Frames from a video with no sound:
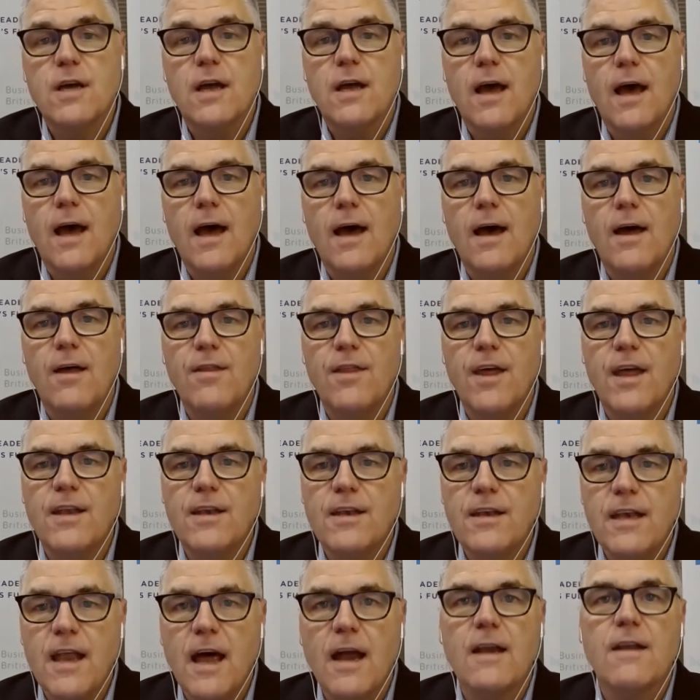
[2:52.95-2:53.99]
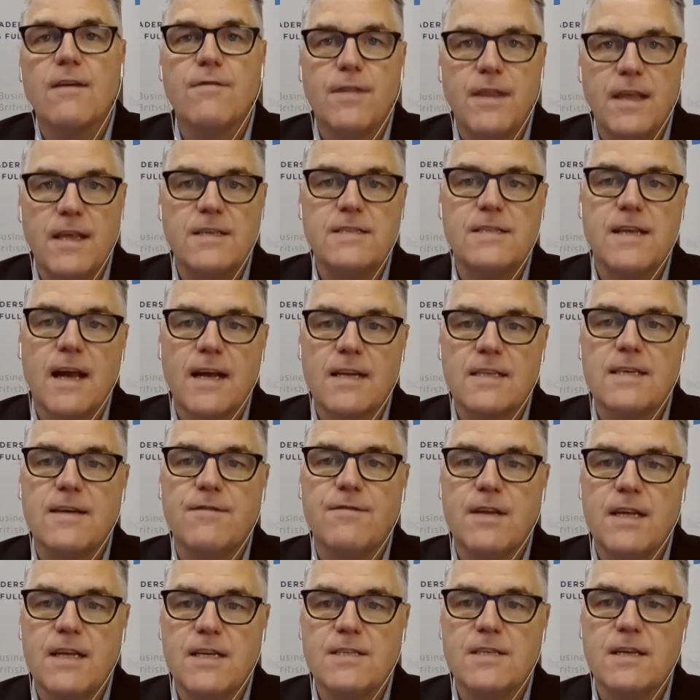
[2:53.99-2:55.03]
that none of these
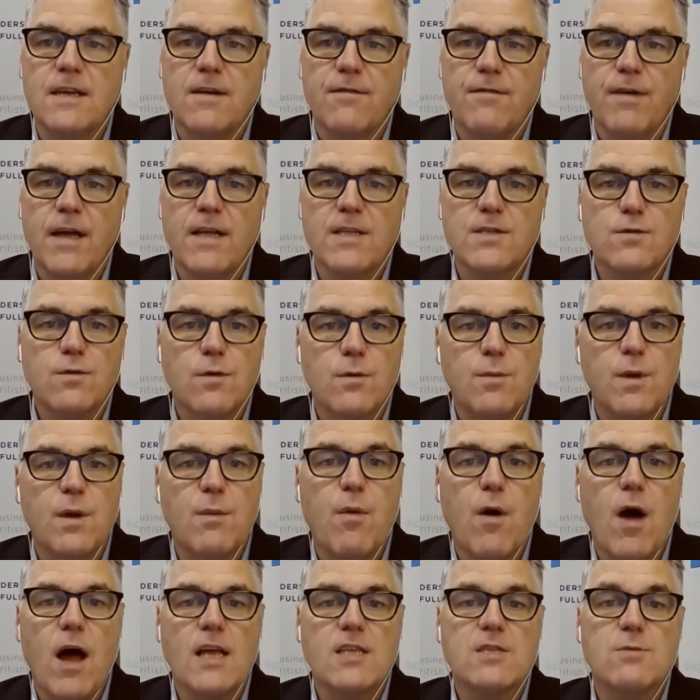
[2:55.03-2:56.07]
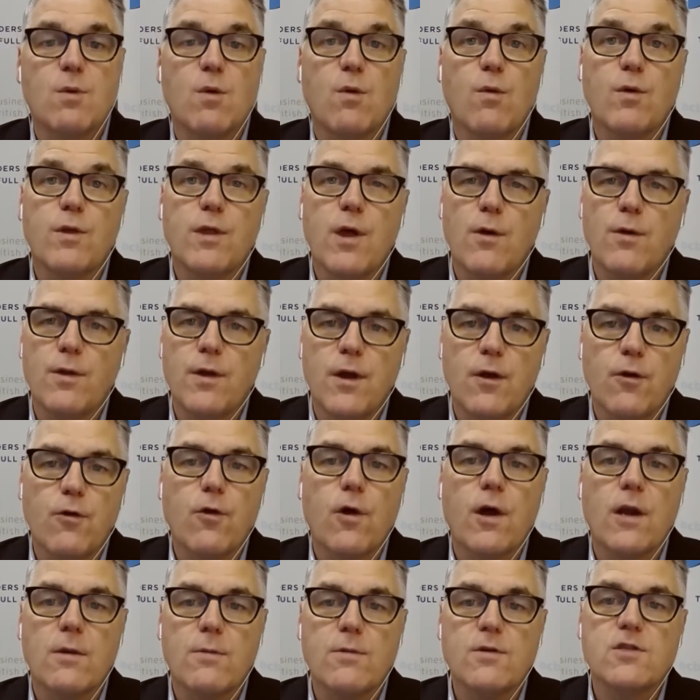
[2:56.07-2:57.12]
activities and events would be possible without the
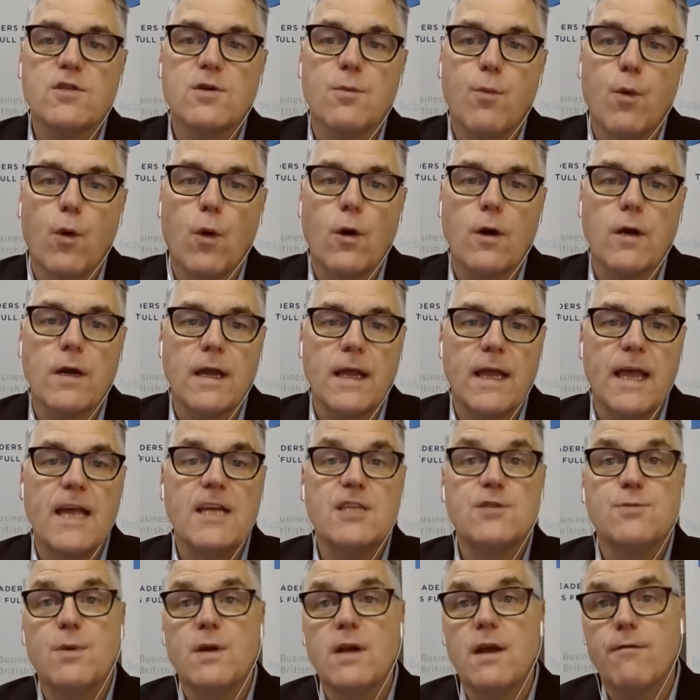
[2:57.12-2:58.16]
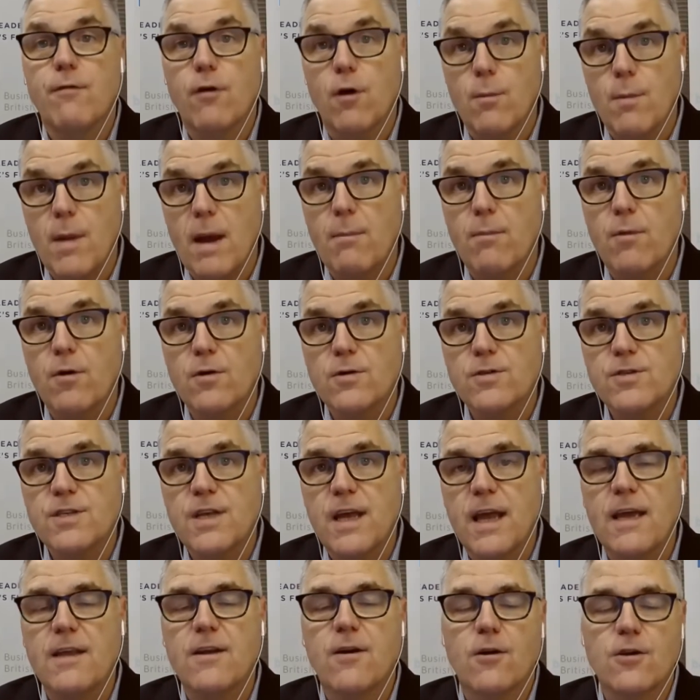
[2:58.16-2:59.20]
incredible support and engagement of our members
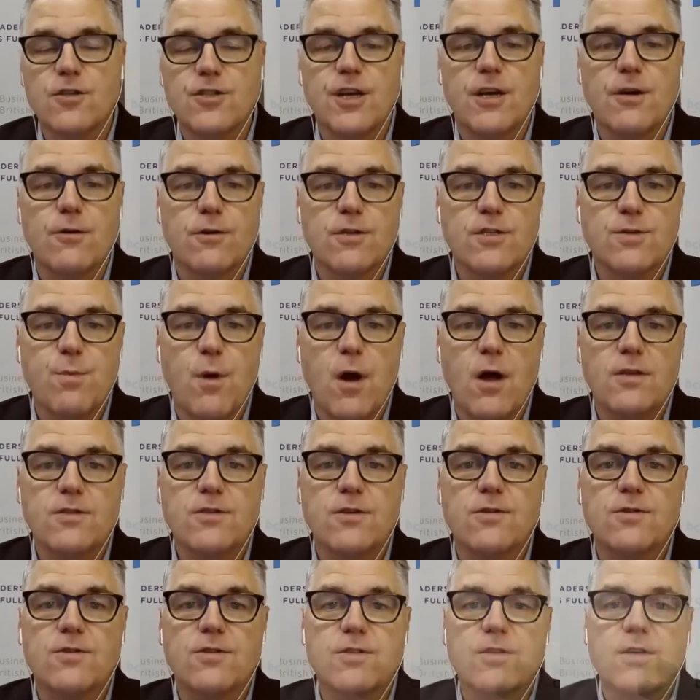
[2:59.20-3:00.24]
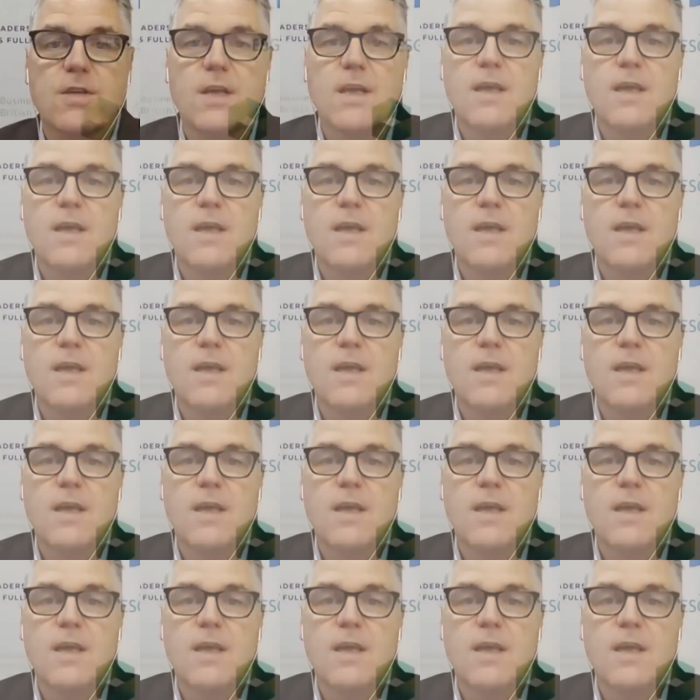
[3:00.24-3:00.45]
and our generous sponsors.